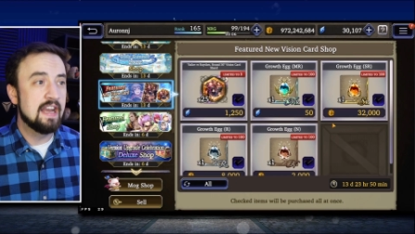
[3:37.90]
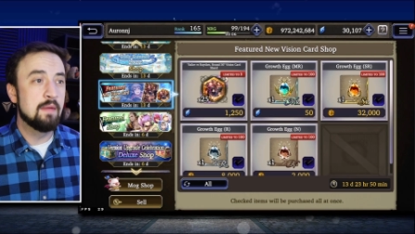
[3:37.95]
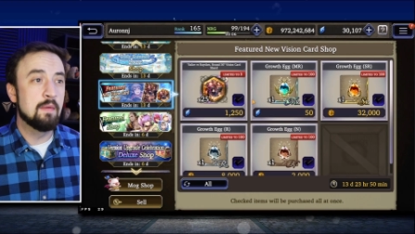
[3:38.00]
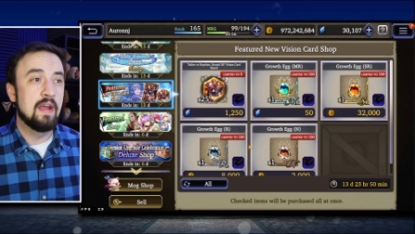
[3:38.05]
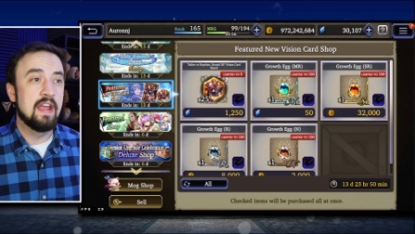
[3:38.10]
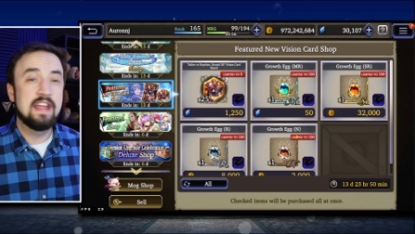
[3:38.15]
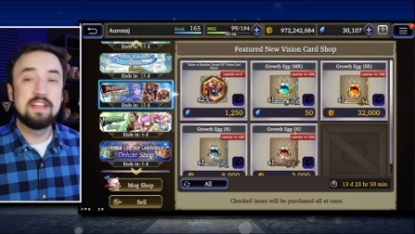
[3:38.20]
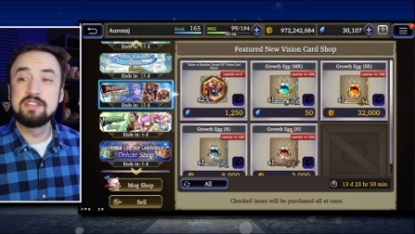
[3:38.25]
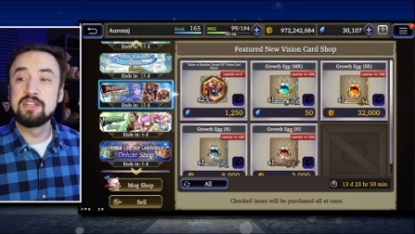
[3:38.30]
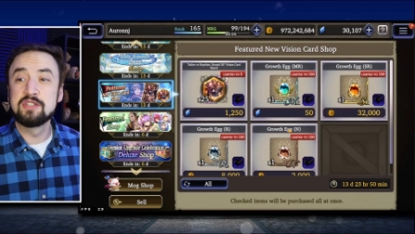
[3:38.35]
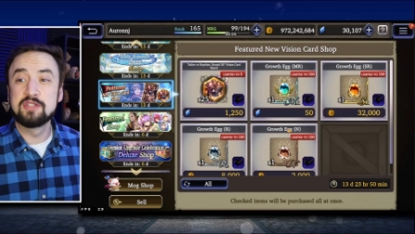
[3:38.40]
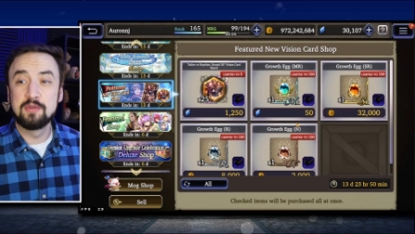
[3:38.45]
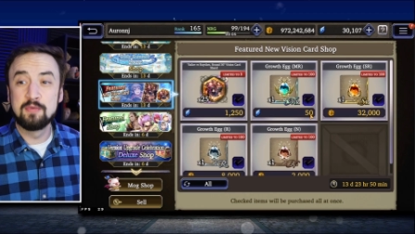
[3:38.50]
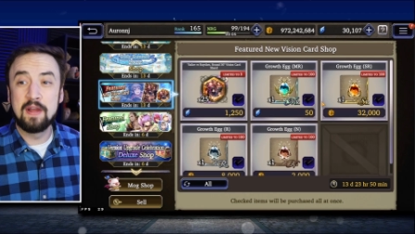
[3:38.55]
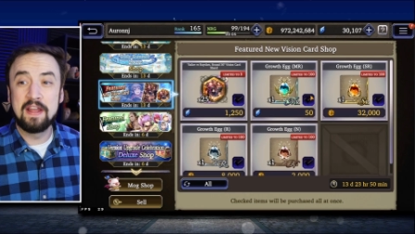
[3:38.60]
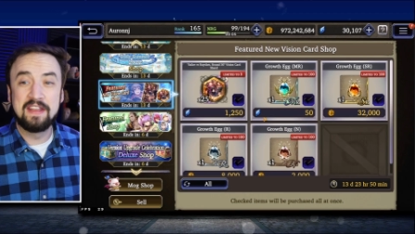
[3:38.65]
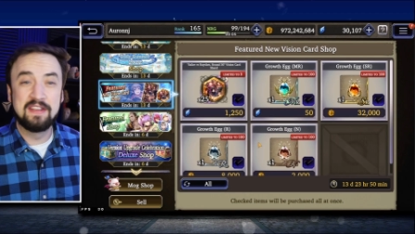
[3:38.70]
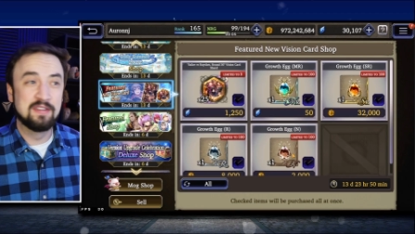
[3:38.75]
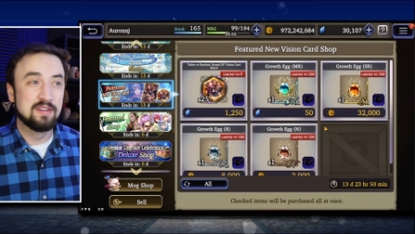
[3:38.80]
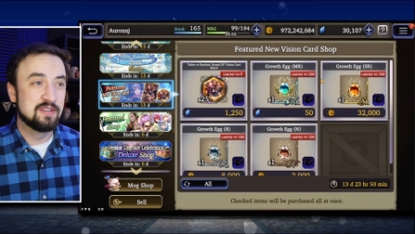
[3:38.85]
Anyway, it's just the
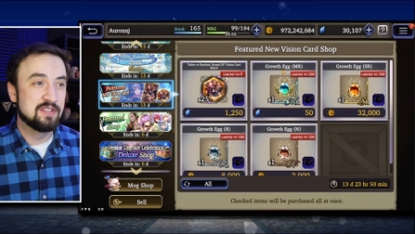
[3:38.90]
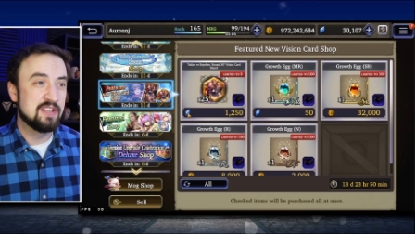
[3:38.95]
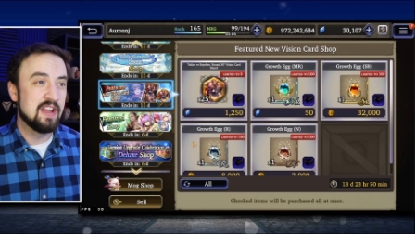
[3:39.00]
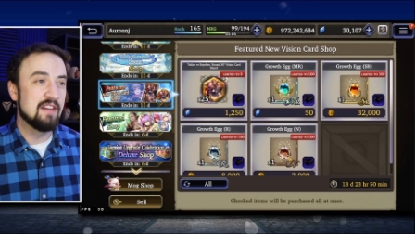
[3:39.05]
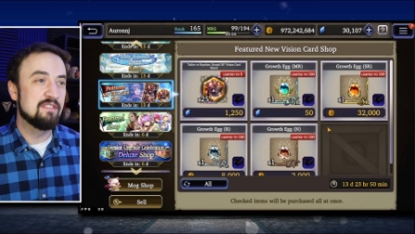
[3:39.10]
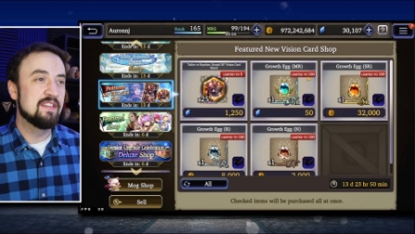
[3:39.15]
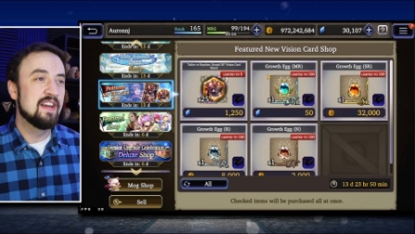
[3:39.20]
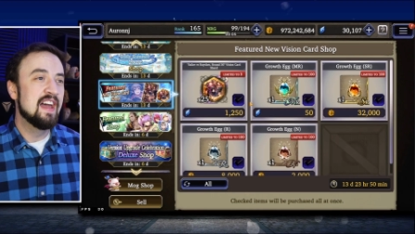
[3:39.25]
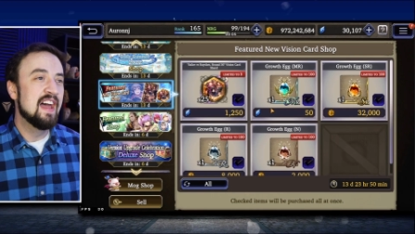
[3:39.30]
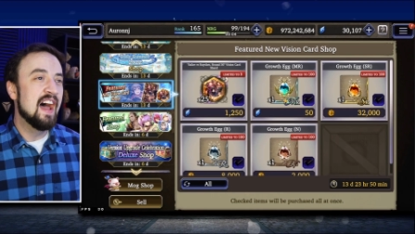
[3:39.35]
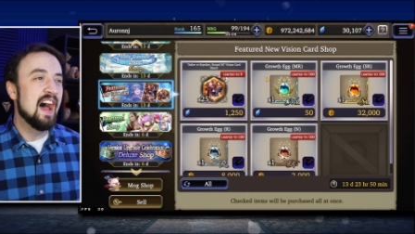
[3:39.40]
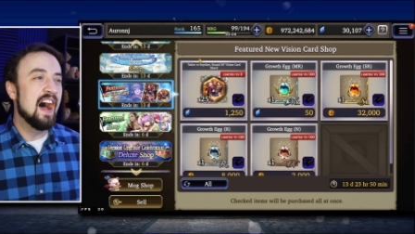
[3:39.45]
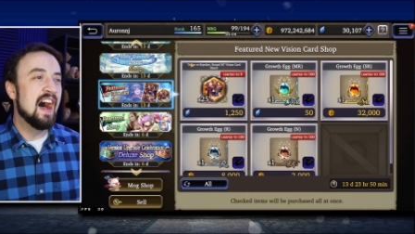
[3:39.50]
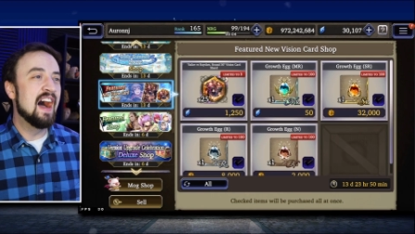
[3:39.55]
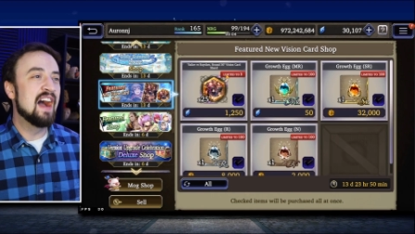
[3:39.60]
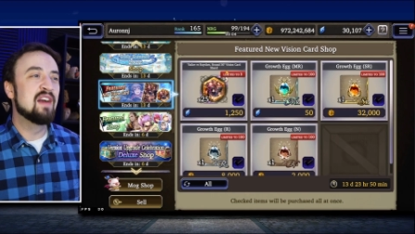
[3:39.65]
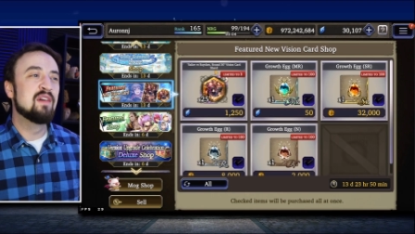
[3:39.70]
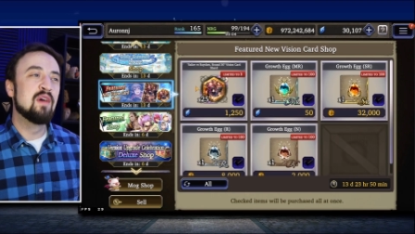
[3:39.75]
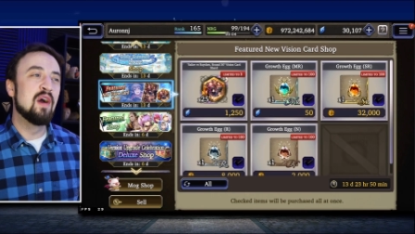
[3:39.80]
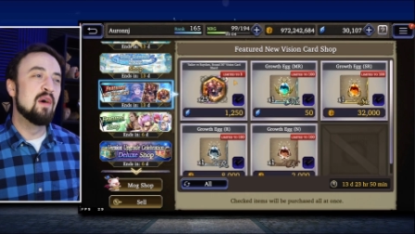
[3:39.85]
regular stuff.
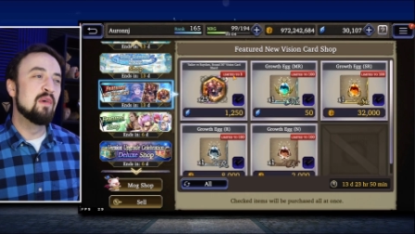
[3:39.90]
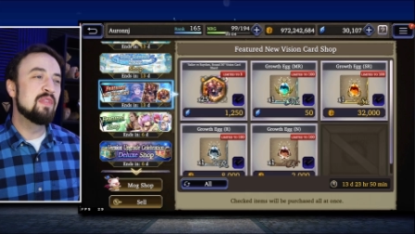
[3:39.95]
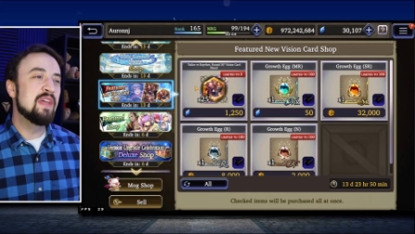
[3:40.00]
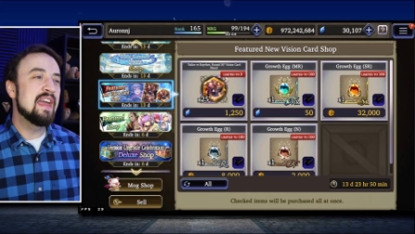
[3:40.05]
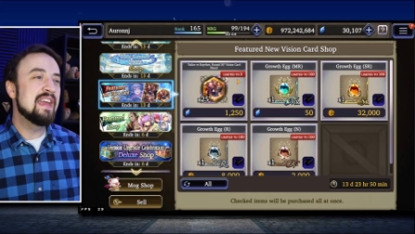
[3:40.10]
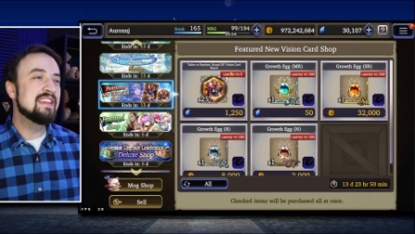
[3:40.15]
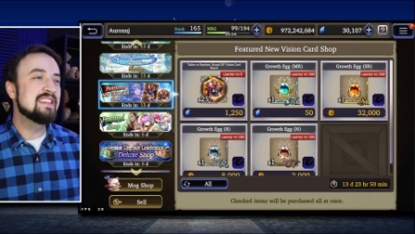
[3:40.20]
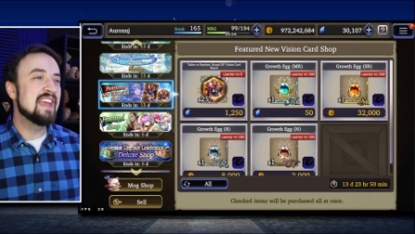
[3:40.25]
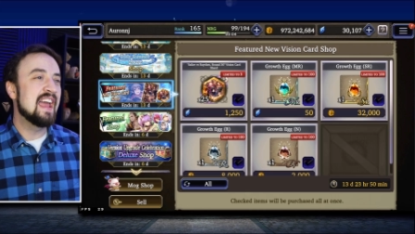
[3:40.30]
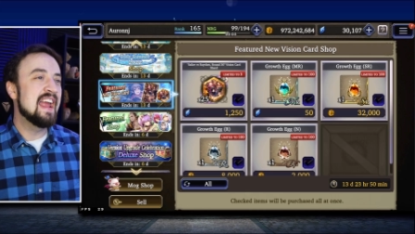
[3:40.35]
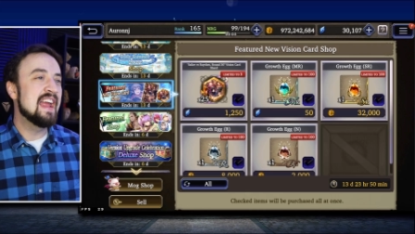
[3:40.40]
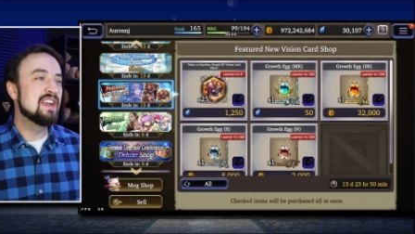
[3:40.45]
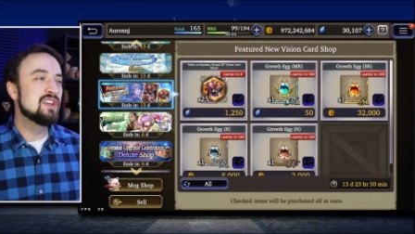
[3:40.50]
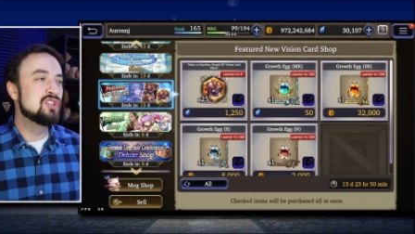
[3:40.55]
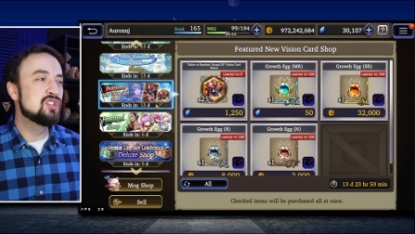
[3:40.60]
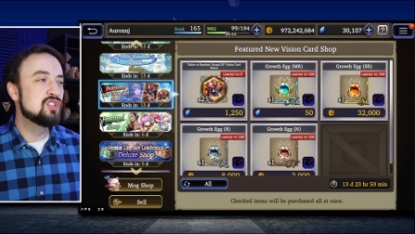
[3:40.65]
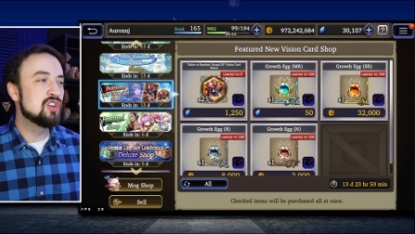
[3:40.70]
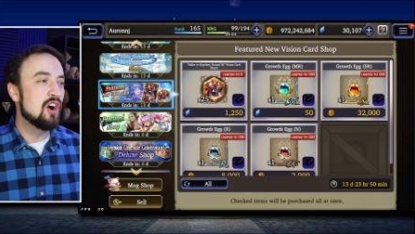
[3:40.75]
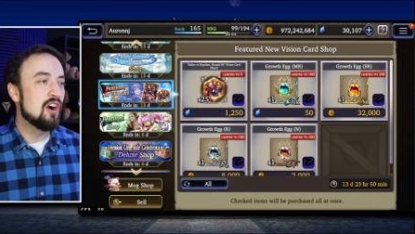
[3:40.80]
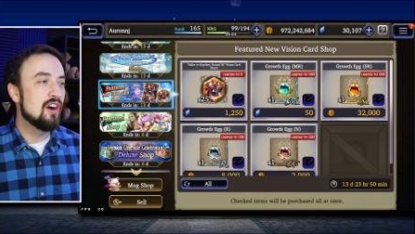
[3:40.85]
Uh, growth eggs and
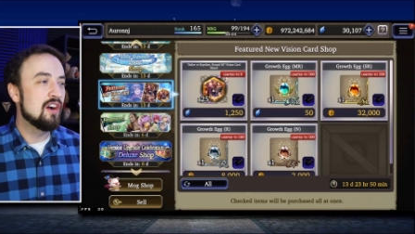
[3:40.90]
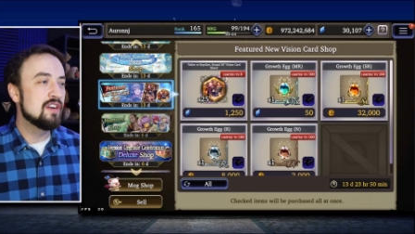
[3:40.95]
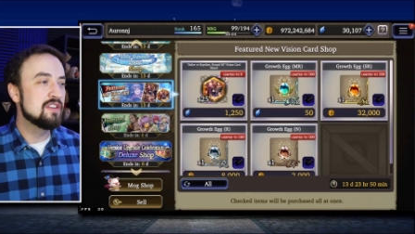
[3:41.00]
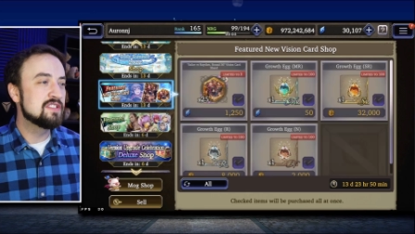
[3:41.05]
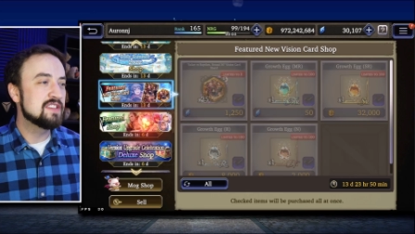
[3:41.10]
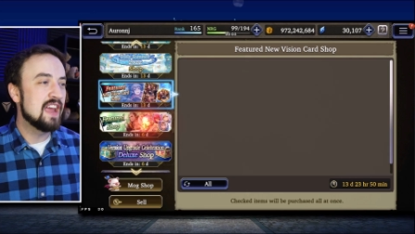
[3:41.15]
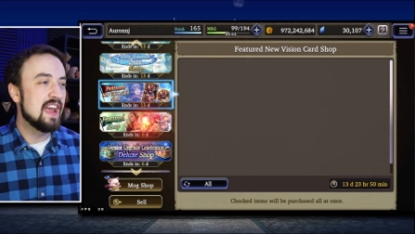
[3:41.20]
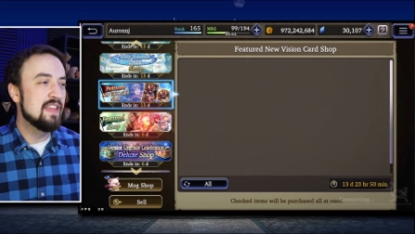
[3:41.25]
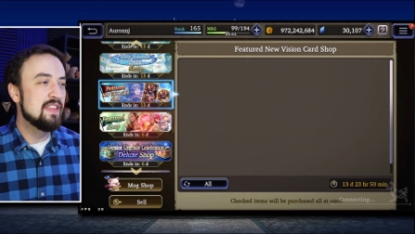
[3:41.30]
shards,